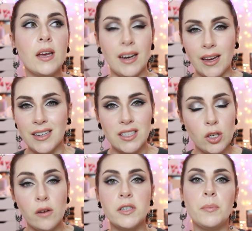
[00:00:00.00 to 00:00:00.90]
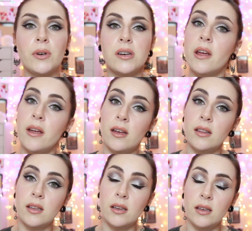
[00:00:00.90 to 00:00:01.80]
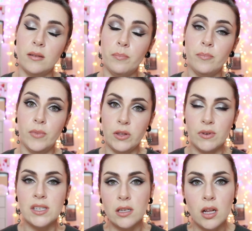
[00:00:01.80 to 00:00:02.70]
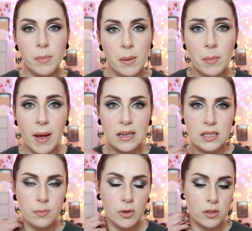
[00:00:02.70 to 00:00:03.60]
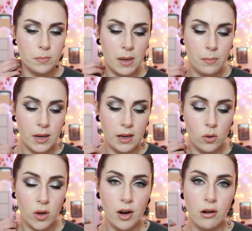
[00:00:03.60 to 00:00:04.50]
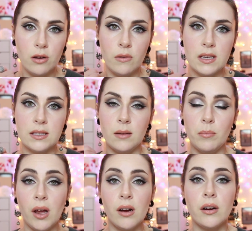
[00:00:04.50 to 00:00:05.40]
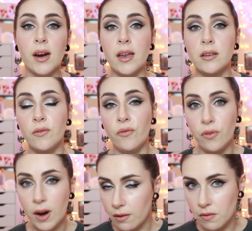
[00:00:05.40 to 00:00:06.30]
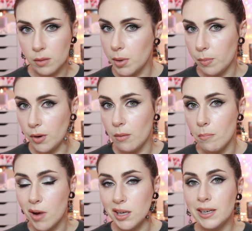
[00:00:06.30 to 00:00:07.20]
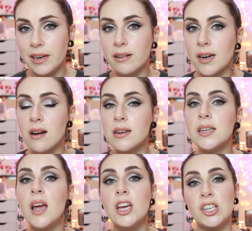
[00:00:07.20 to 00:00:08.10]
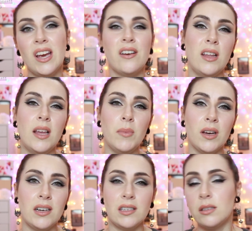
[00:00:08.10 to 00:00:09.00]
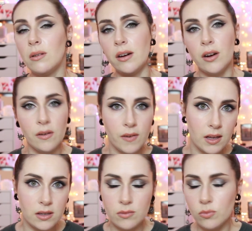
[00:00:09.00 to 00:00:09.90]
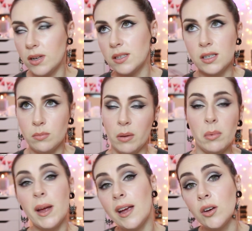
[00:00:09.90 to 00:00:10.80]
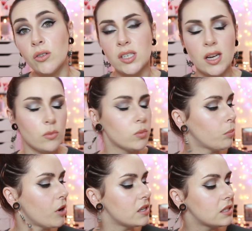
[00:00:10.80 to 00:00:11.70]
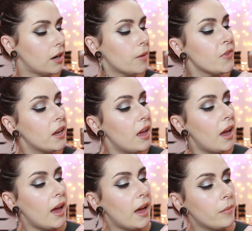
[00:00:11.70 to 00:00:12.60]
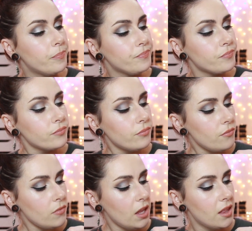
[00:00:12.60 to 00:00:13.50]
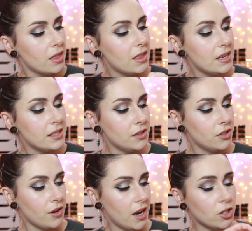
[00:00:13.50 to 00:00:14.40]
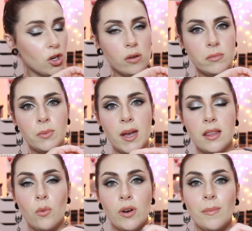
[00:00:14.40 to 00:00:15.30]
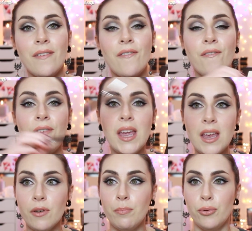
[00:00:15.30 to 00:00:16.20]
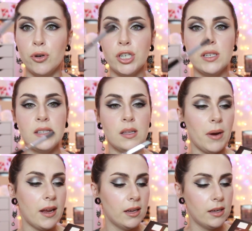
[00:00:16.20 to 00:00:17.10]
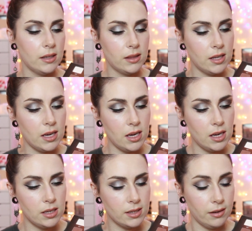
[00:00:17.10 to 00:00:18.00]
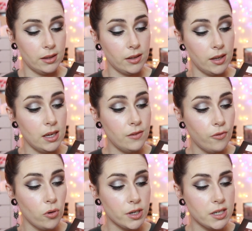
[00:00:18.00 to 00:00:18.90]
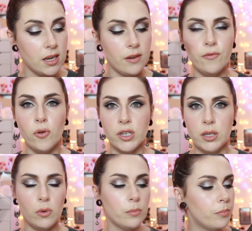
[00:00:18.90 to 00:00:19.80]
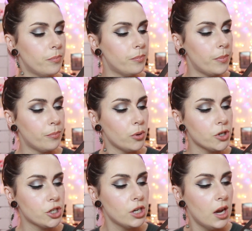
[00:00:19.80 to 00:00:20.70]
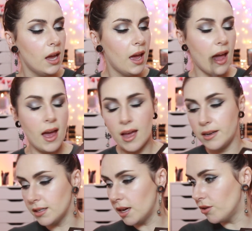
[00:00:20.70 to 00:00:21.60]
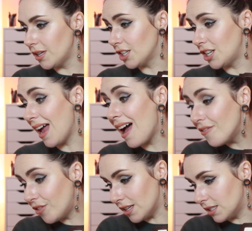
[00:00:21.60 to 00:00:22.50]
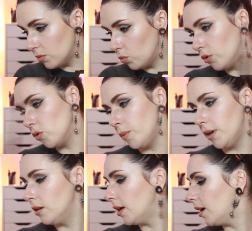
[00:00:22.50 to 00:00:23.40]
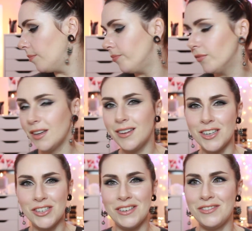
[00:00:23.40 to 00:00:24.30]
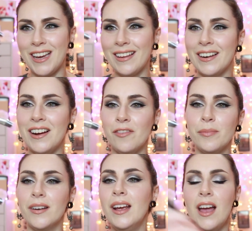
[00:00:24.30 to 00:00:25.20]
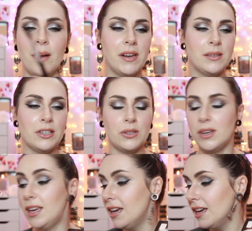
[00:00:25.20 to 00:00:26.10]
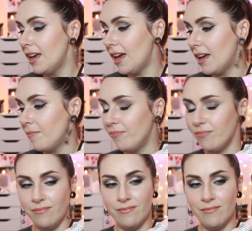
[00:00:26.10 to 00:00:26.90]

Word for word: and again, I didn't love it, but uh, the the reason it's called the Pippa palette is because Pippa O'Connor, who is a blogger and very, very popular model here in Ireland, she name behind it, so a lot of her fans wanted it and blah, blah, blah. I can understand the price there. Um, This, on the other hand, comes with one of my favourite brushes, the blank, the, sorry, the E forty and forty-one brush. And I already actually have this one open. Um, I shouldn't have taken it off, but I might as well show you. Um,